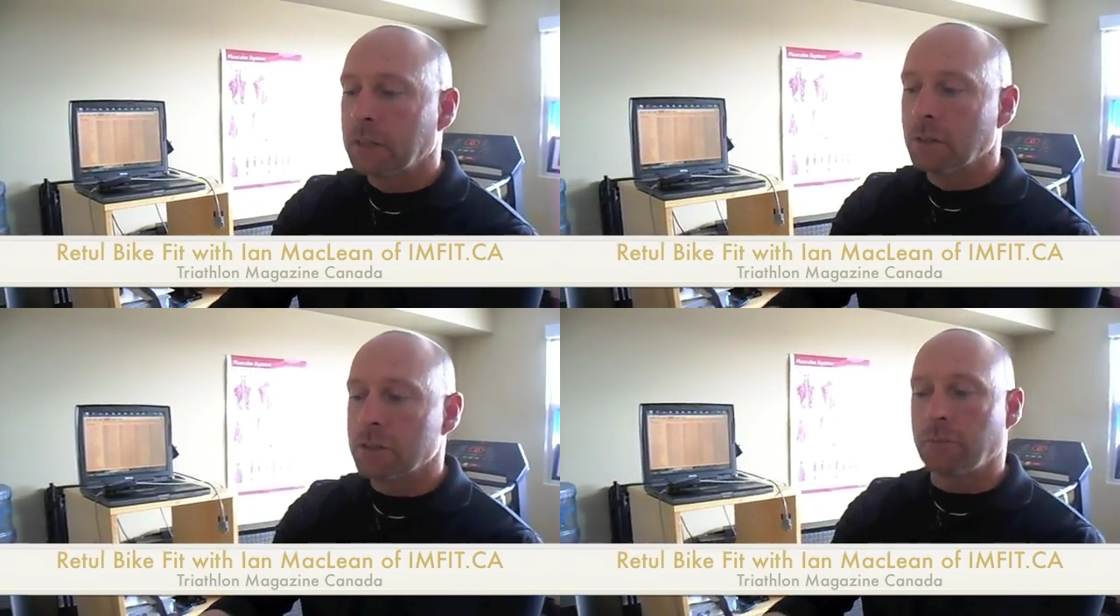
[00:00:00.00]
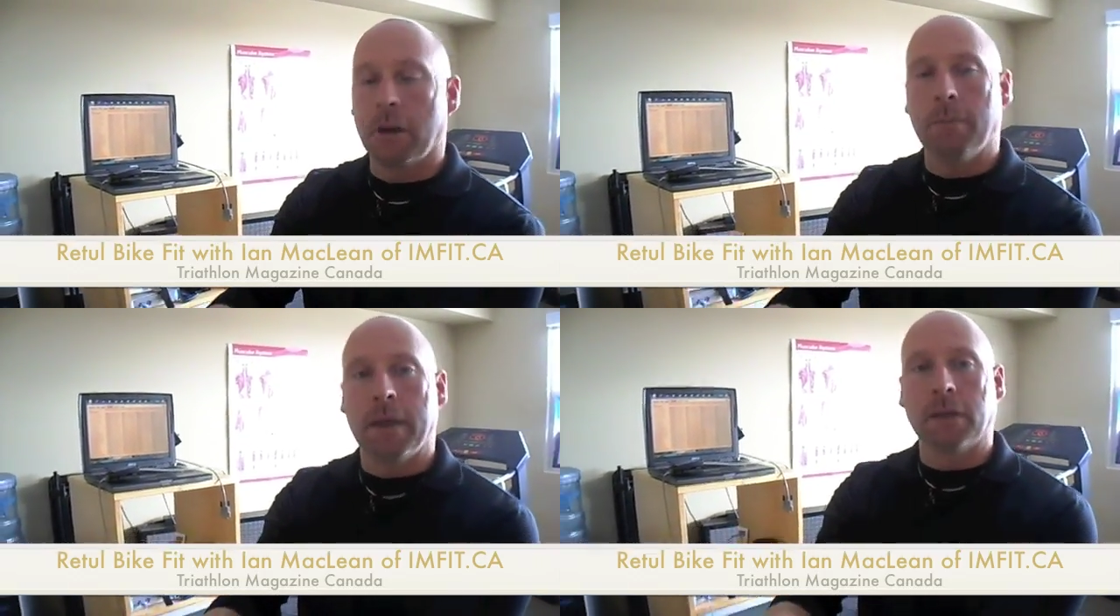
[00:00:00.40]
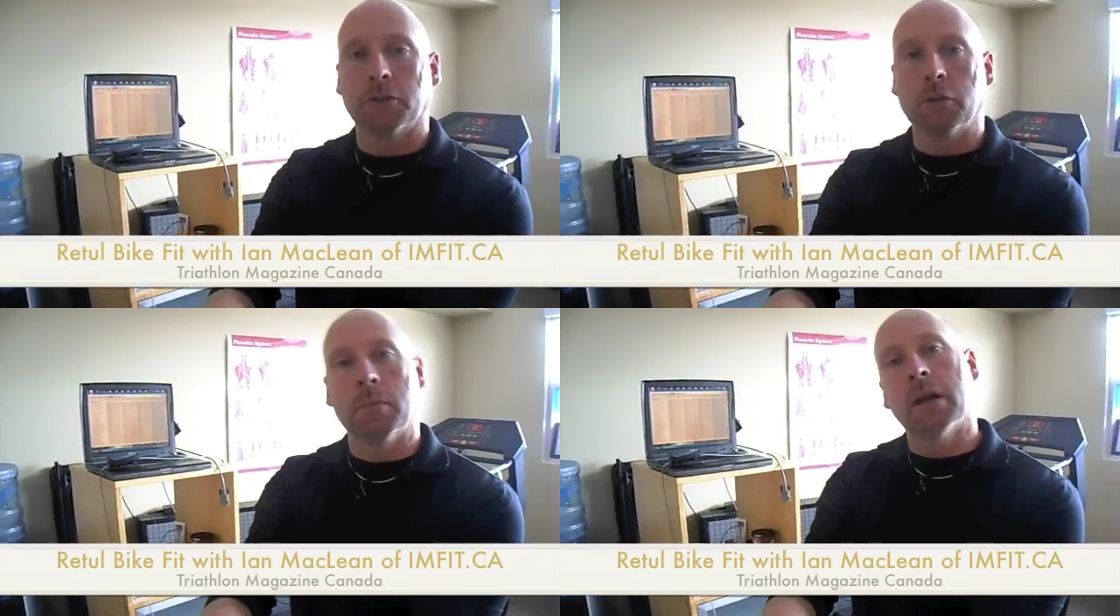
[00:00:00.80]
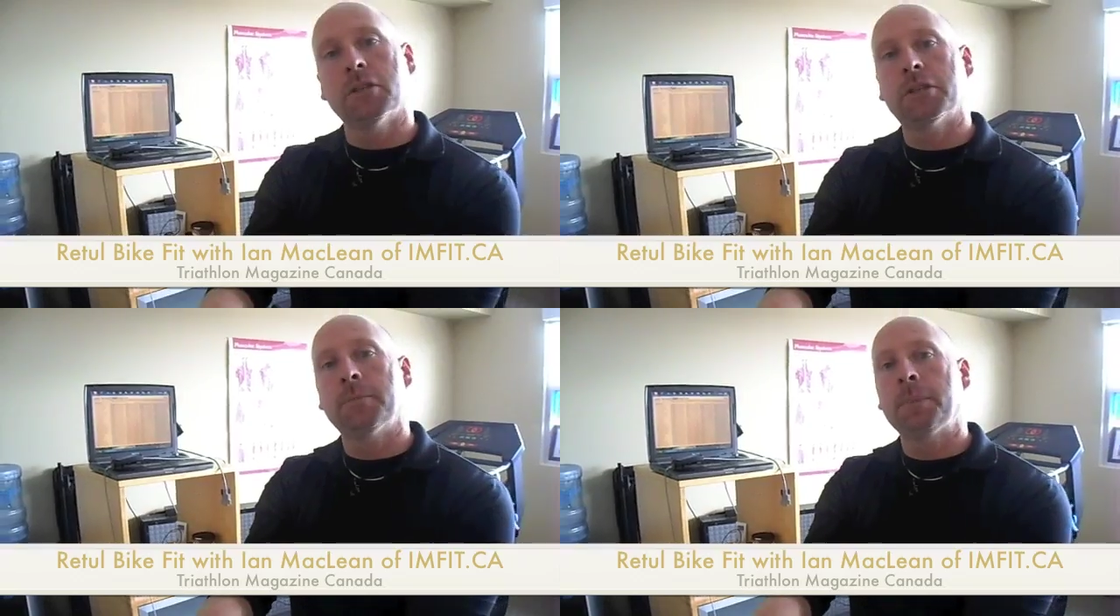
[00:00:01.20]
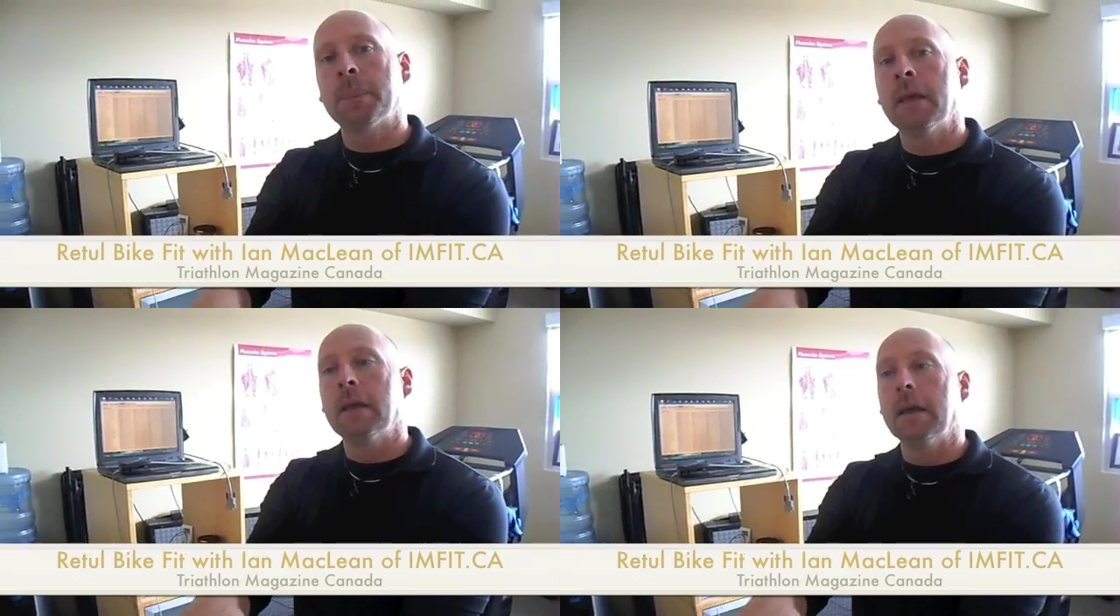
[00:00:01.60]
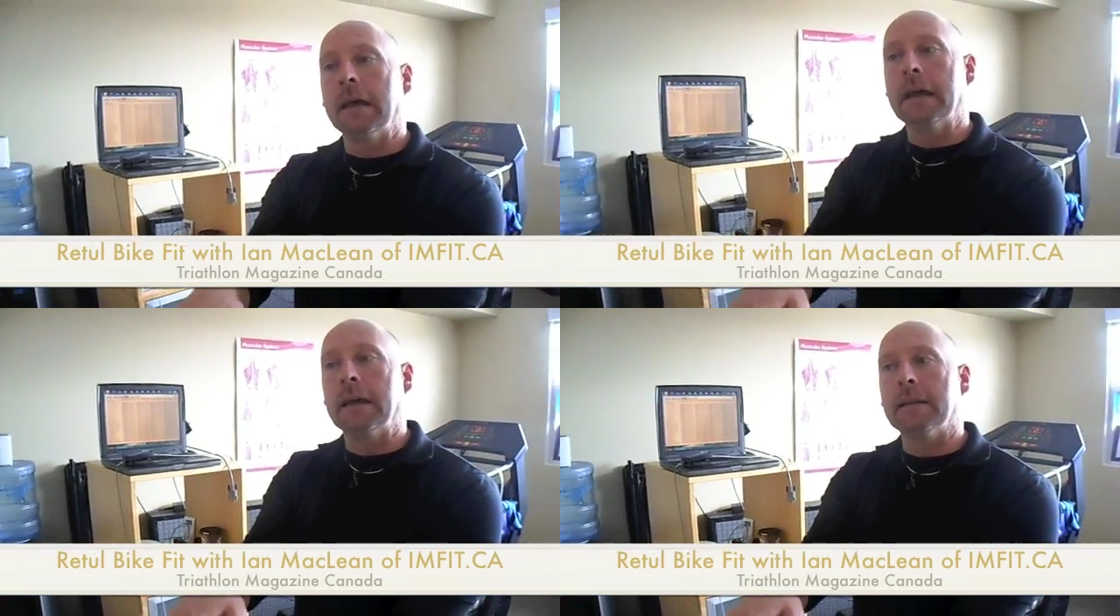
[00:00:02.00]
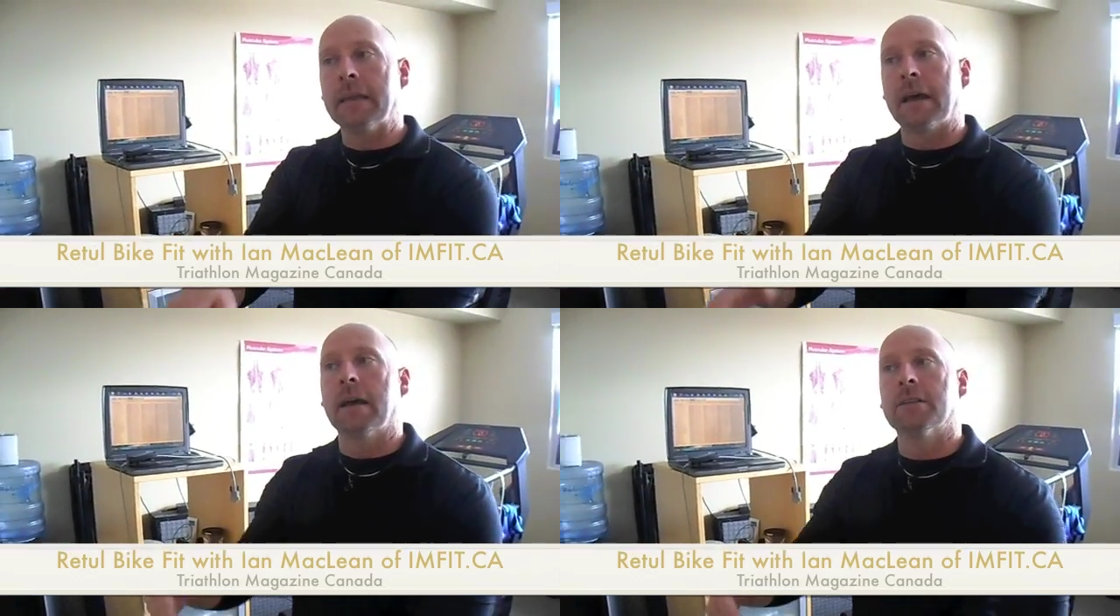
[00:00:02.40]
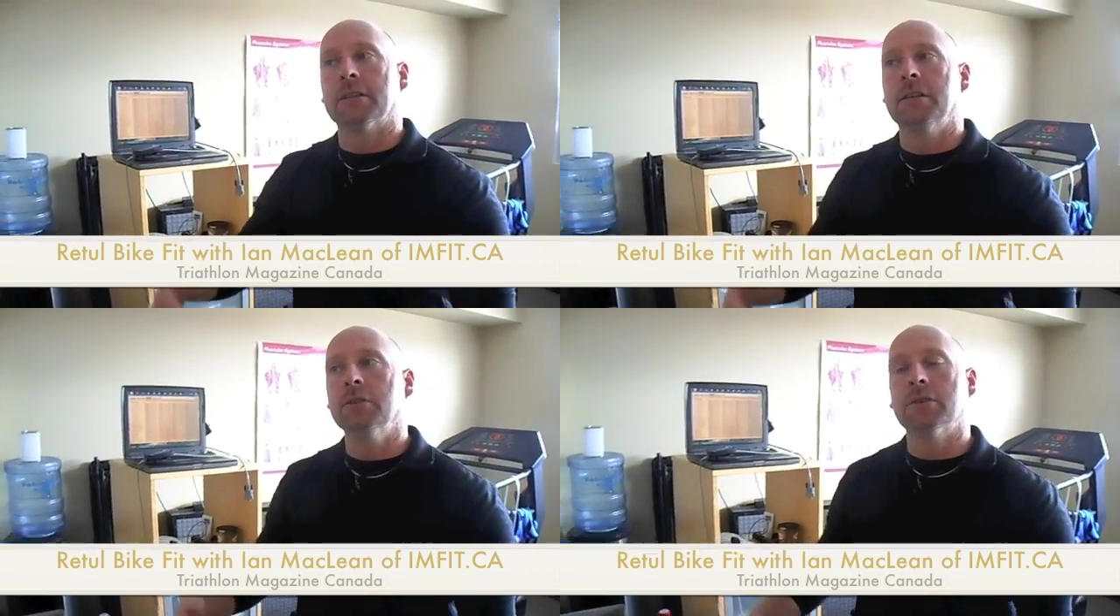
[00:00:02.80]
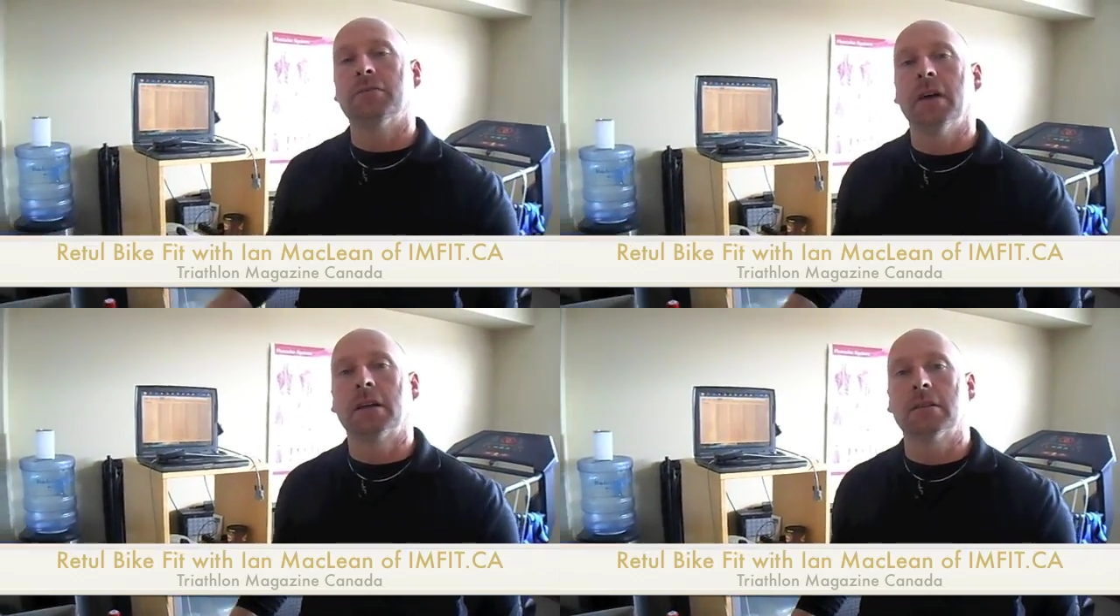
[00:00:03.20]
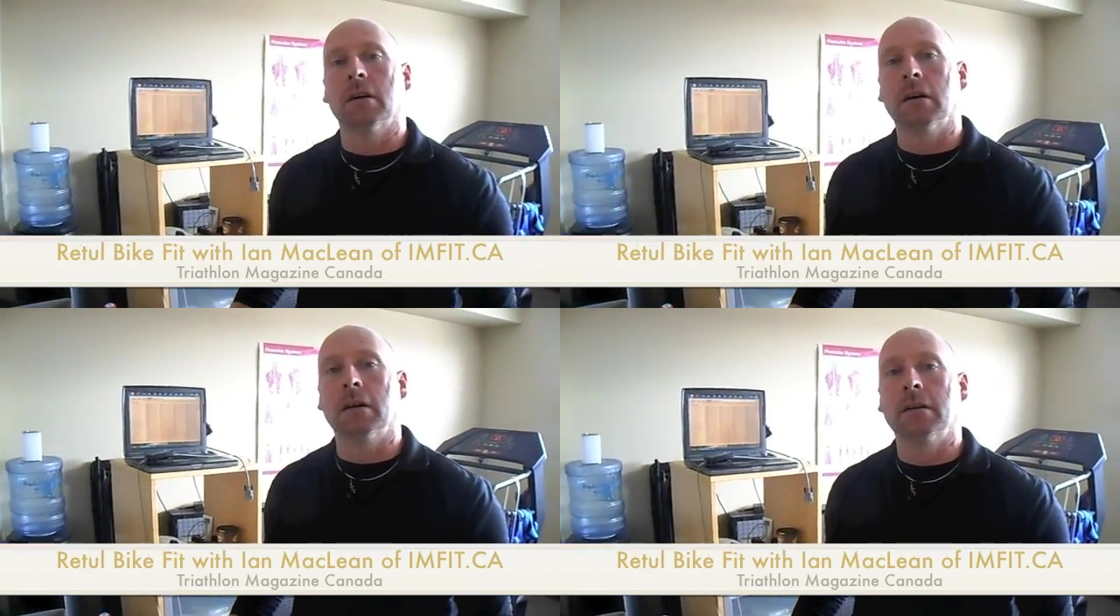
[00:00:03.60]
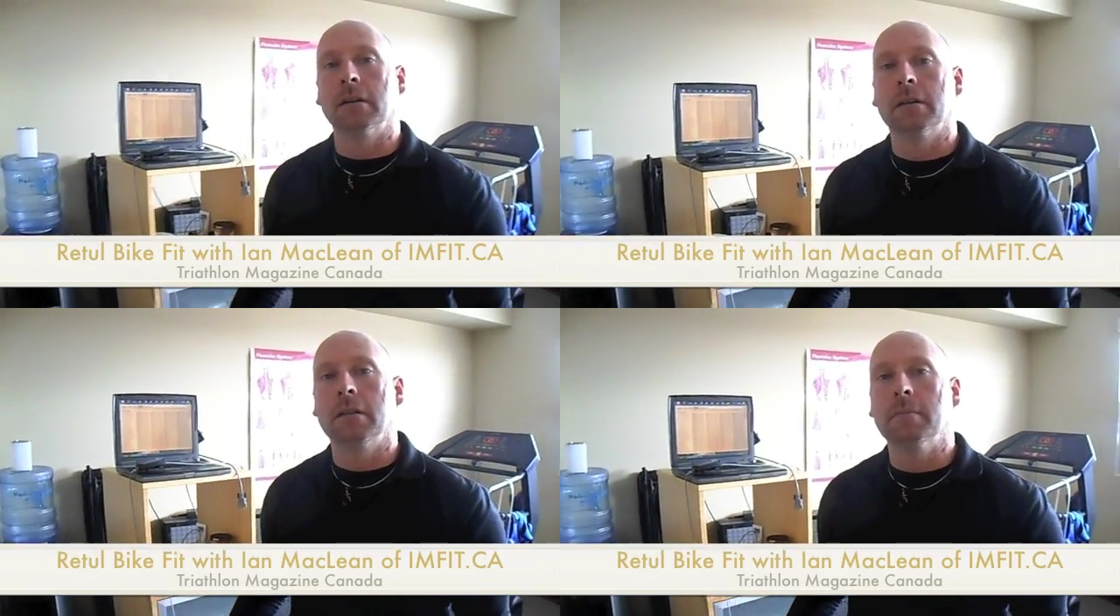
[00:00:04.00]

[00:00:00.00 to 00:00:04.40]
Close off your hip angle too much, and that has a huge effect on